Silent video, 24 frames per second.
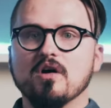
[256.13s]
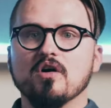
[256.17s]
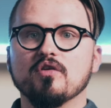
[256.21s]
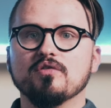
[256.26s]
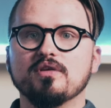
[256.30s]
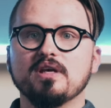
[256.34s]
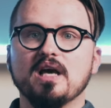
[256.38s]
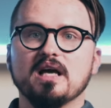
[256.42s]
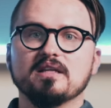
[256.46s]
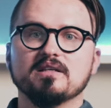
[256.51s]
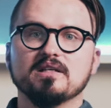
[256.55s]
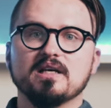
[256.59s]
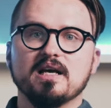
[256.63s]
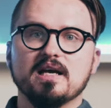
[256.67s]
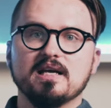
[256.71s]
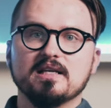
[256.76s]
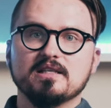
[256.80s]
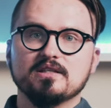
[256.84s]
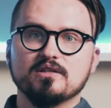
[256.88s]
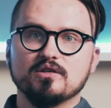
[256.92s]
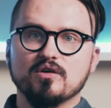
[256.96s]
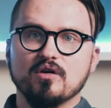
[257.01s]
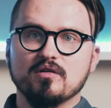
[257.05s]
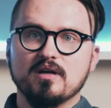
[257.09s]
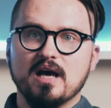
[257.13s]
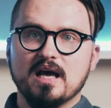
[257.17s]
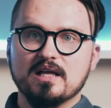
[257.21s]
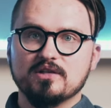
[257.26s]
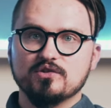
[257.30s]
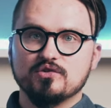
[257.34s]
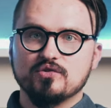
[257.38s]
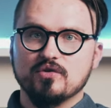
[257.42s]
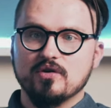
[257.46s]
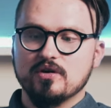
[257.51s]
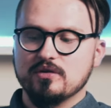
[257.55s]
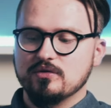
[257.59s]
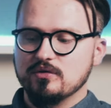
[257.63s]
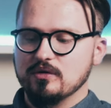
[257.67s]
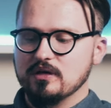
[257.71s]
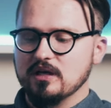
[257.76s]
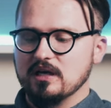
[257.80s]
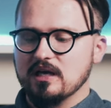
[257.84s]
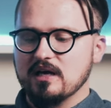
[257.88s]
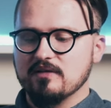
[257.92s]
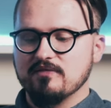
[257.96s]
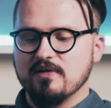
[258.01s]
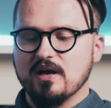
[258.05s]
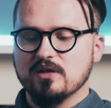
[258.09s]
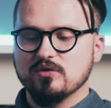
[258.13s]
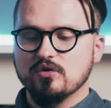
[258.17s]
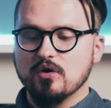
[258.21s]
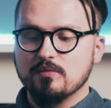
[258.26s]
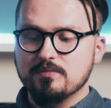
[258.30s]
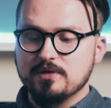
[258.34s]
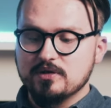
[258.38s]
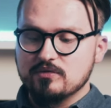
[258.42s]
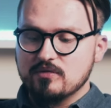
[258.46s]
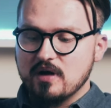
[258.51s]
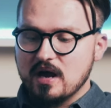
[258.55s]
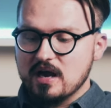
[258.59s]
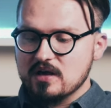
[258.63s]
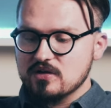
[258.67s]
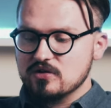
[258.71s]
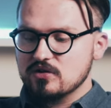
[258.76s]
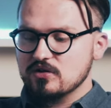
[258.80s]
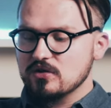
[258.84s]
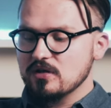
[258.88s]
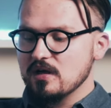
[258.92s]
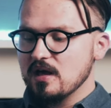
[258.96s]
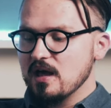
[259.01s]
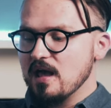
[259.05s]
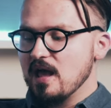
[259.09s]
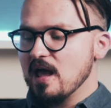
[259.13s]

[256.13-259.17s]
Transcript: On the other hand, on Android, you can have Adobe Rush.